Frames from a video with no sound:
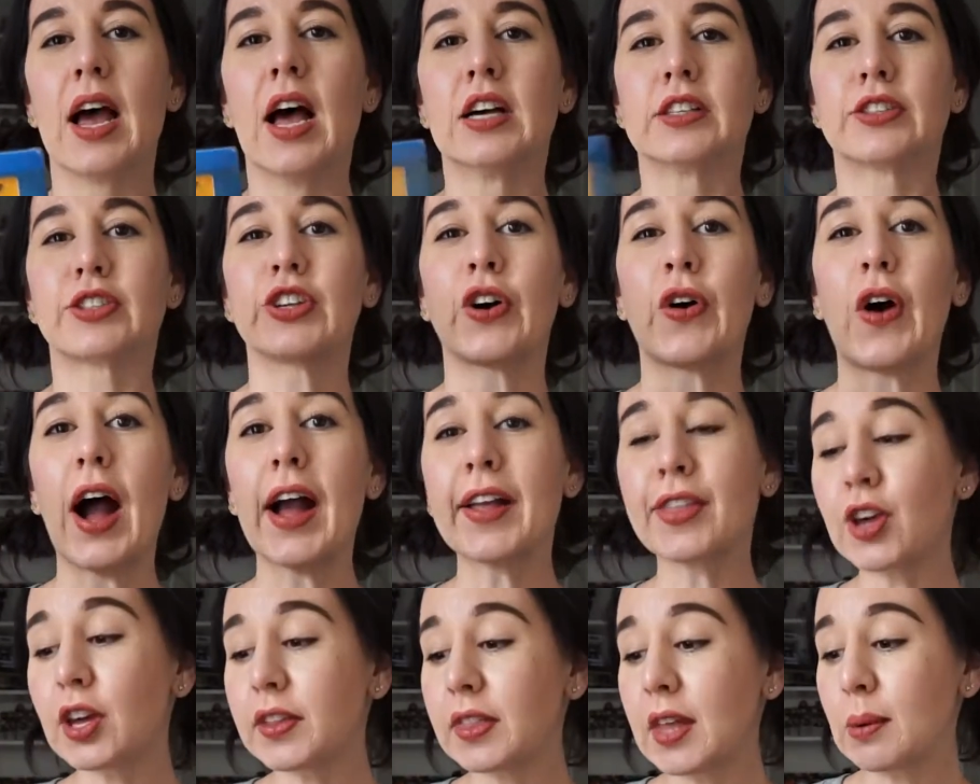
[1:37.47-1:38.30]
So I
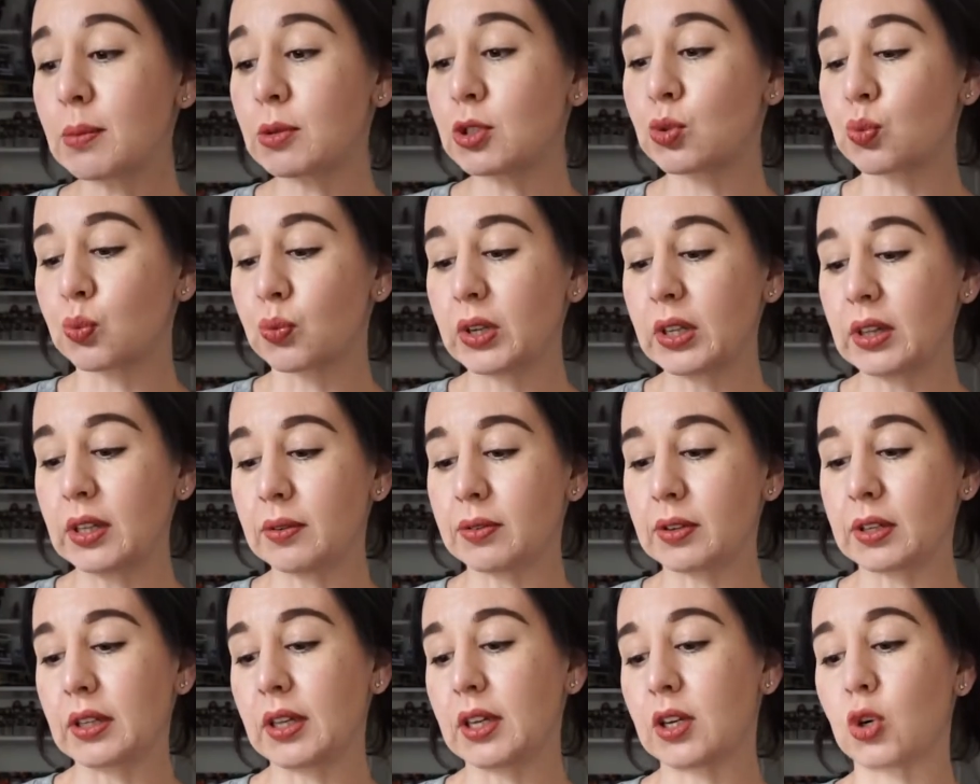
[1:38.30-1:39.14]
thought that was really,
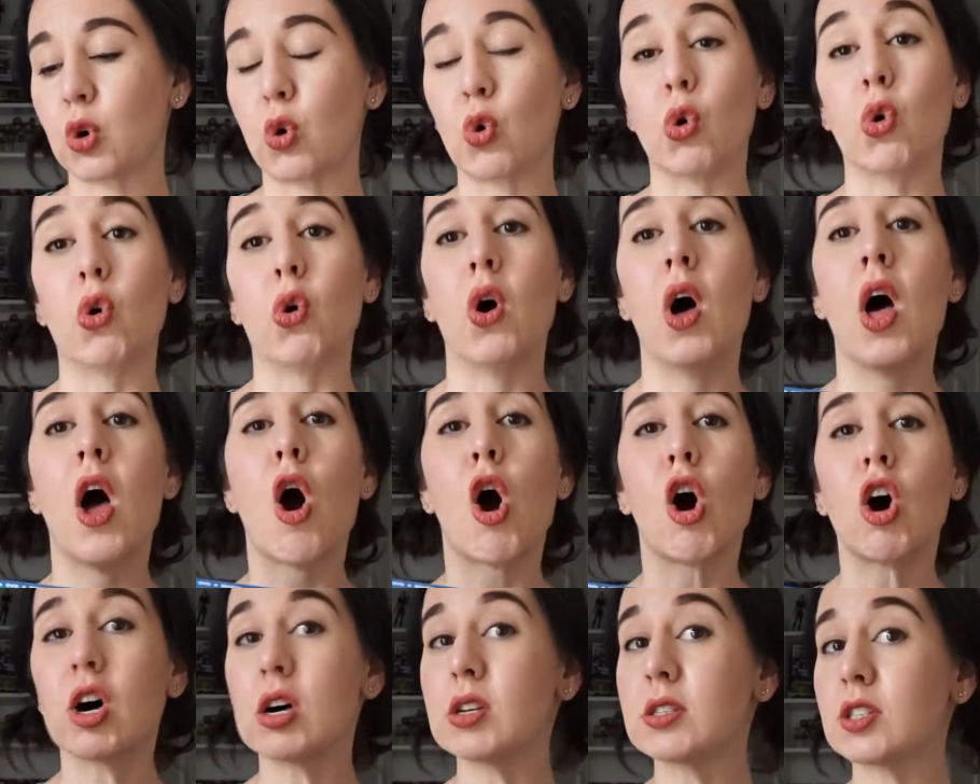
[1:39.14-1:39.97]
really cool.
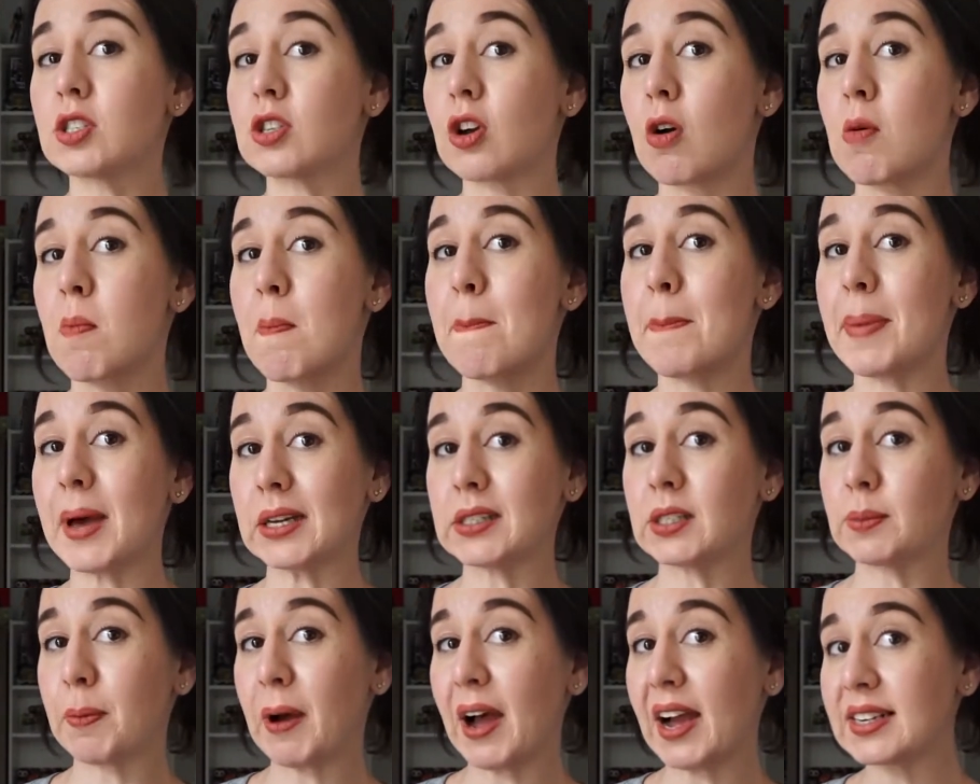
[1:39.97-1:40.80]
Also,
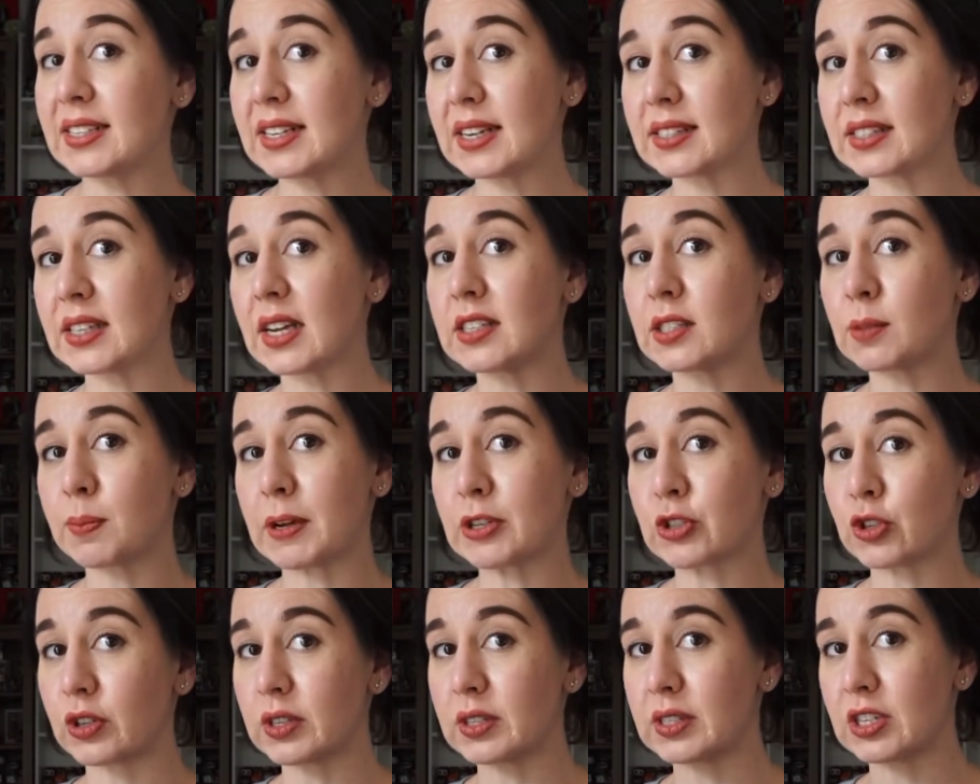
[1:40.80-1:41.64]
Best Buy does a
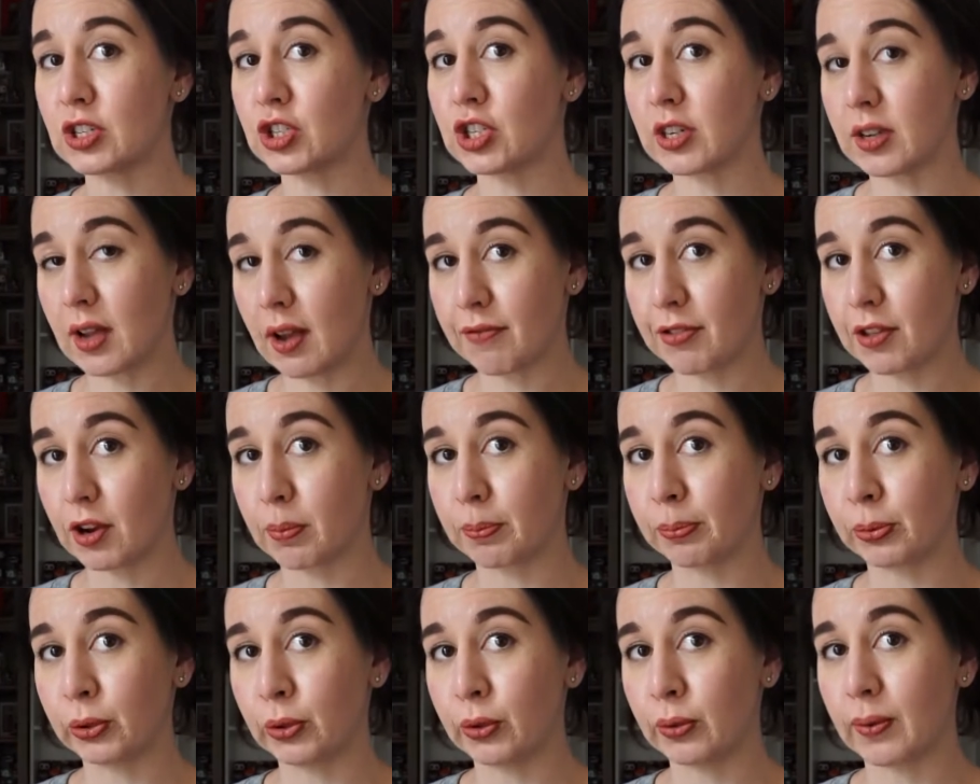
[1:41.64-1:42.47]
special edition of their
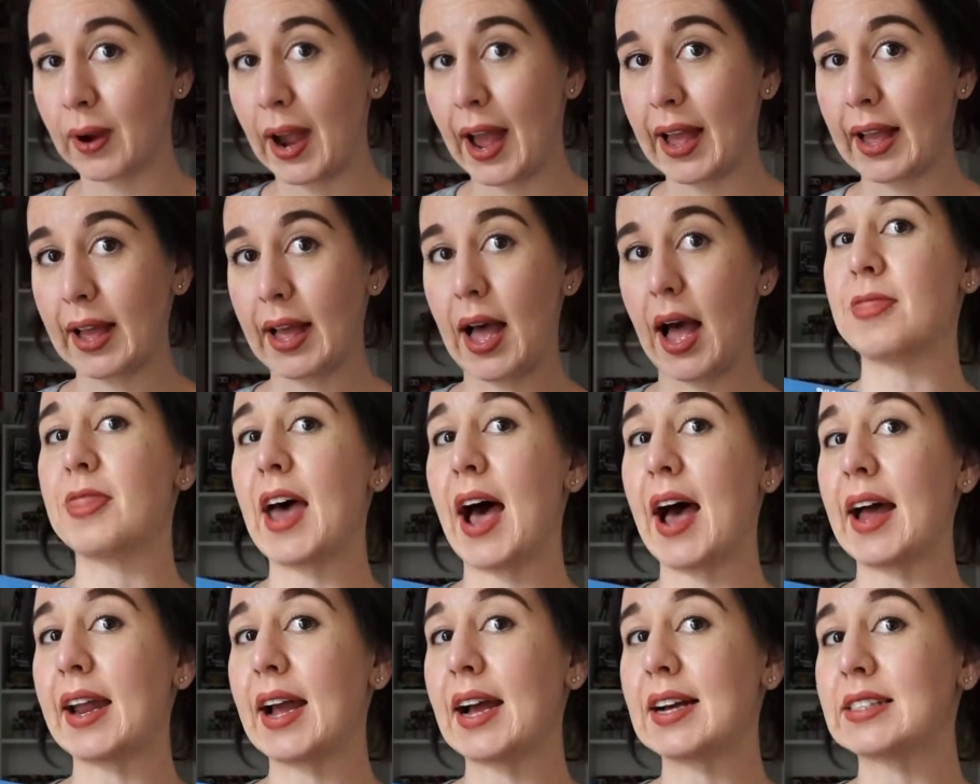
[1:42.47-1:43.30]
Blu-ray
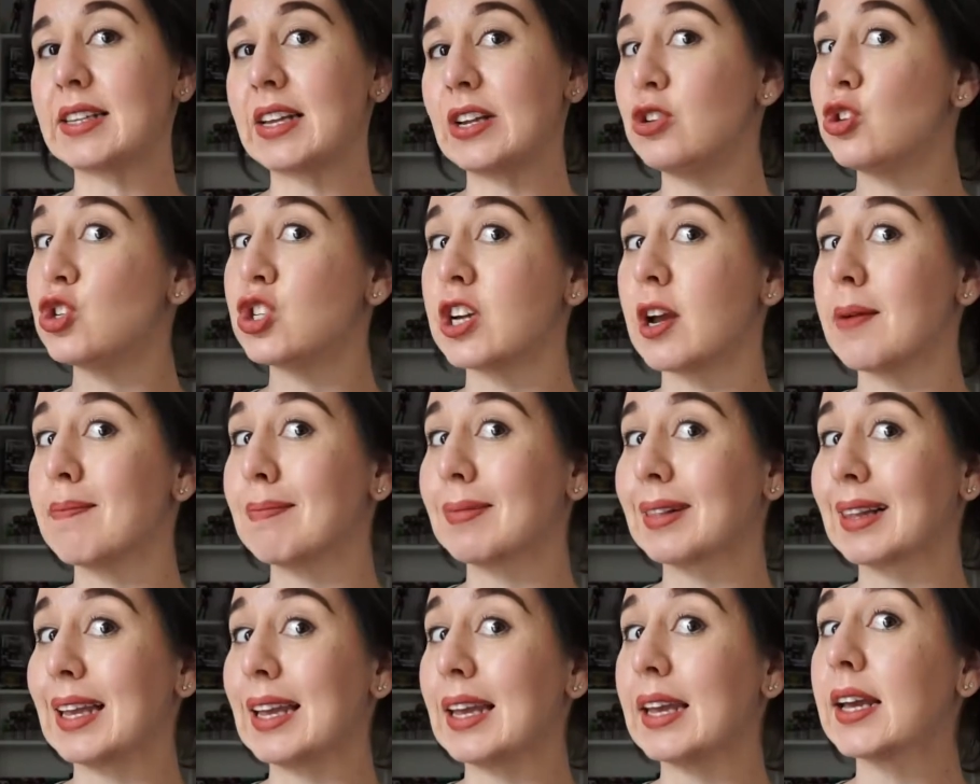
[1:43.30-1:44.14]
that has a
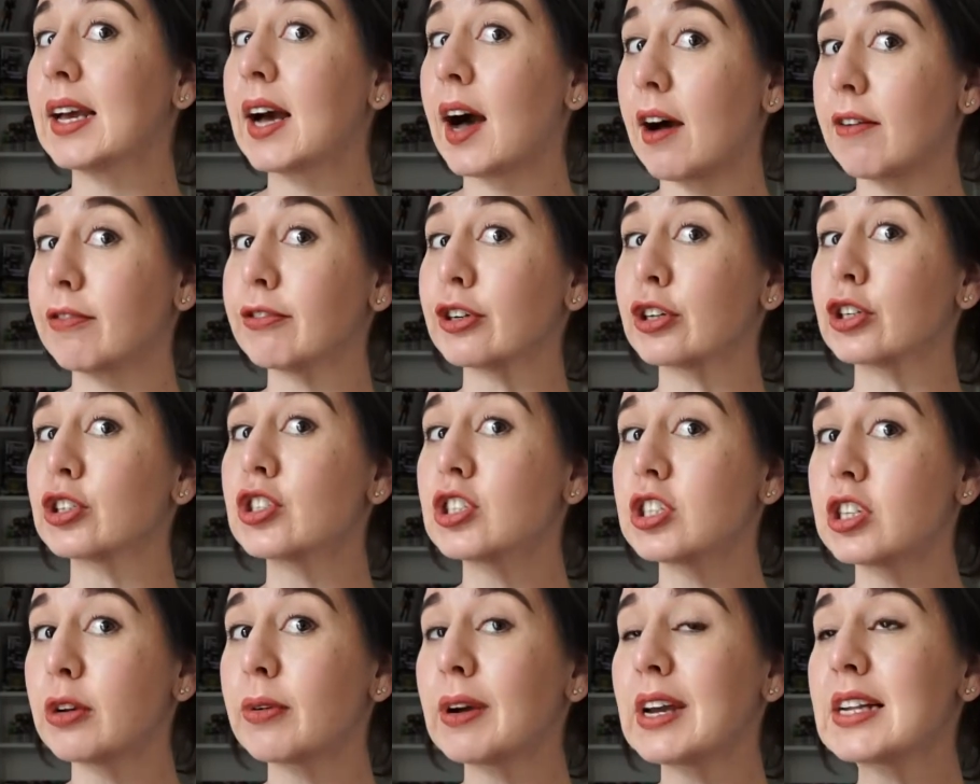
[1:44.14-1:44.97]
Jim Lee cover
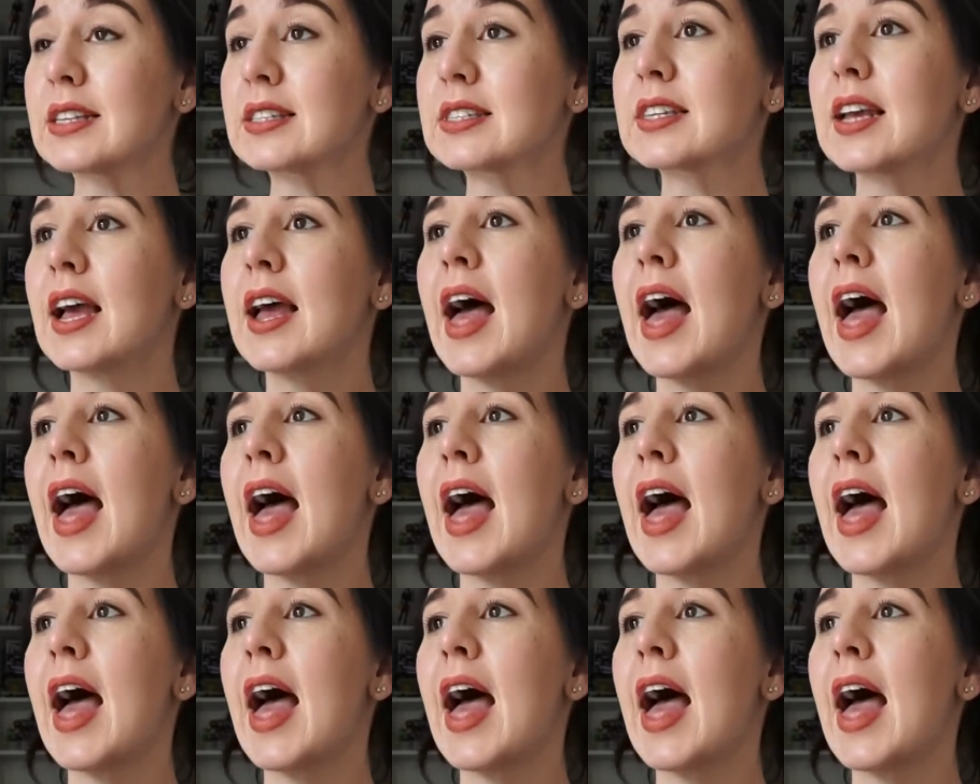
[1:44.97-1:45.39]
to it.